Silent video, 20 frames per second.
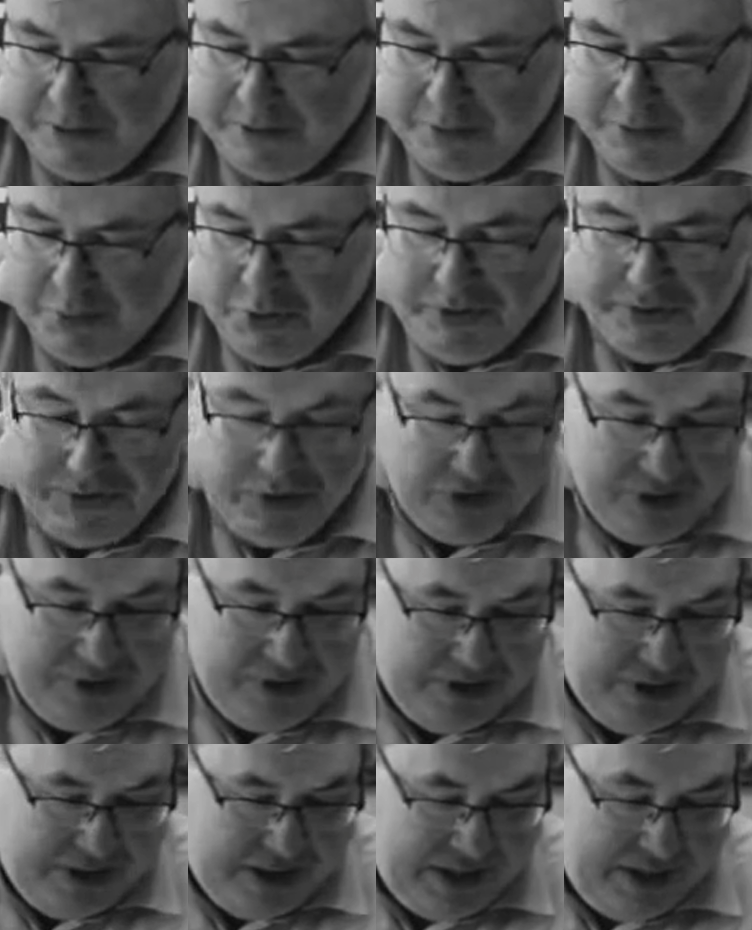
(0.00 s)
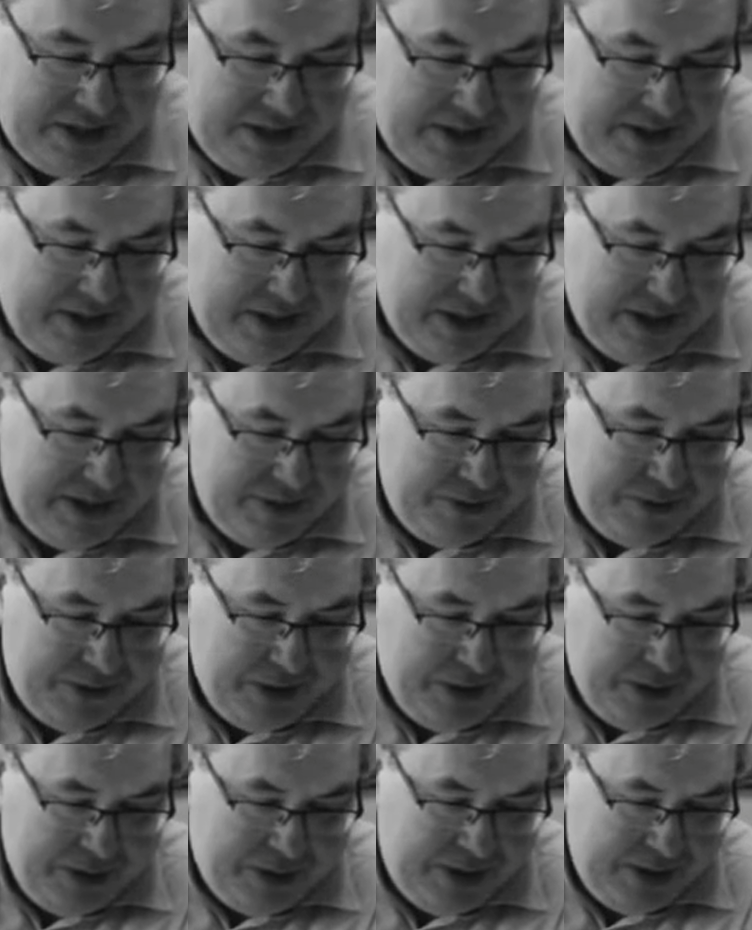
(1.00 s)
Moving on into
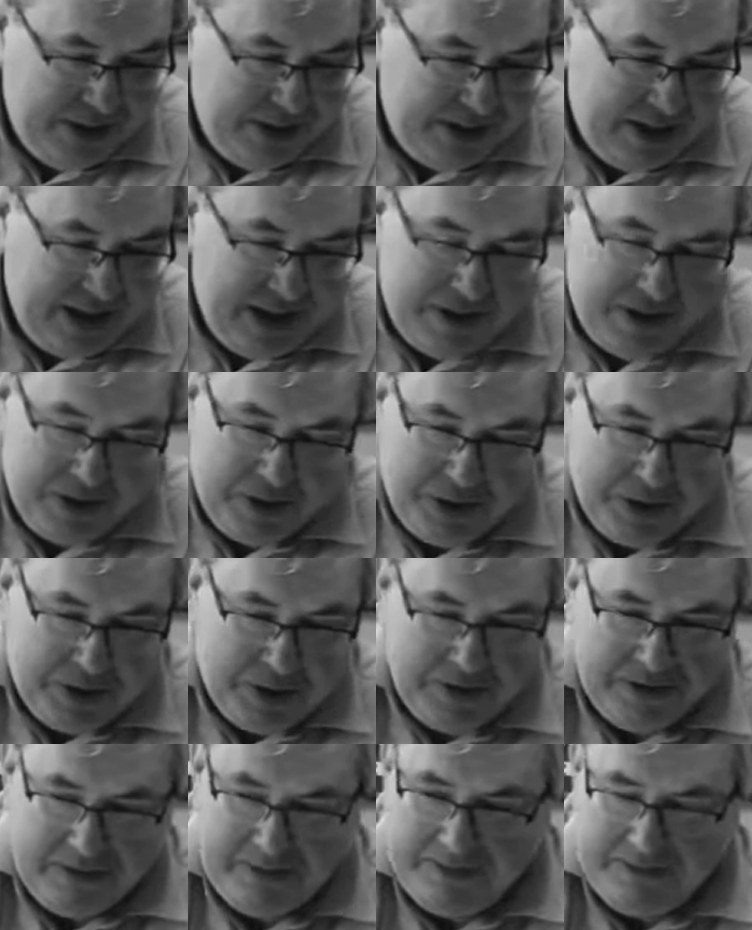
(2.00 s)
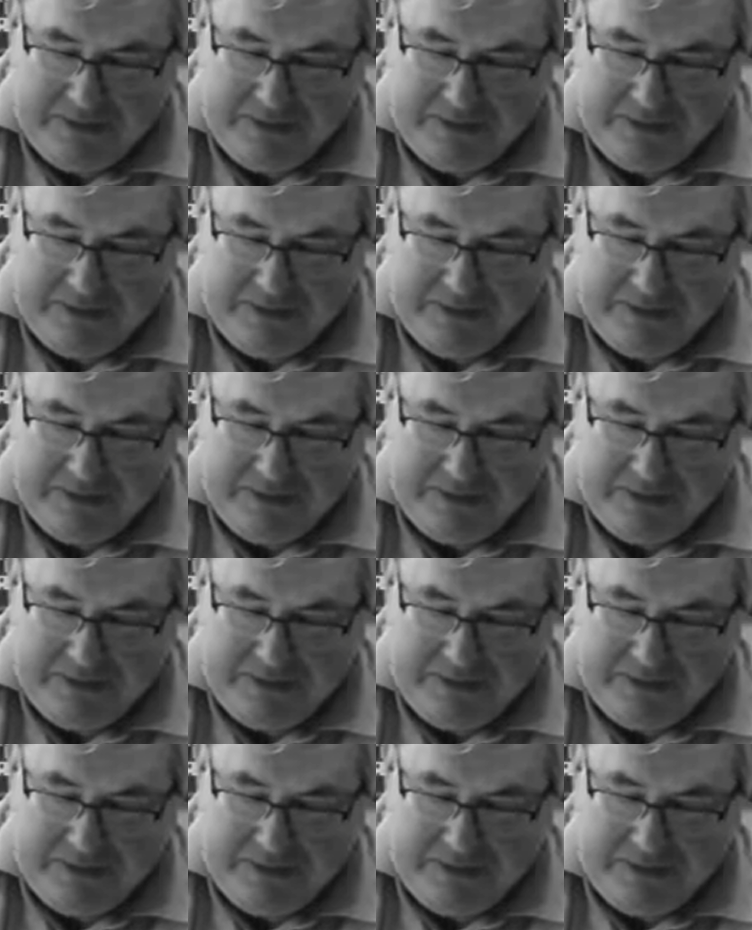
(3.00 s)
1973, again another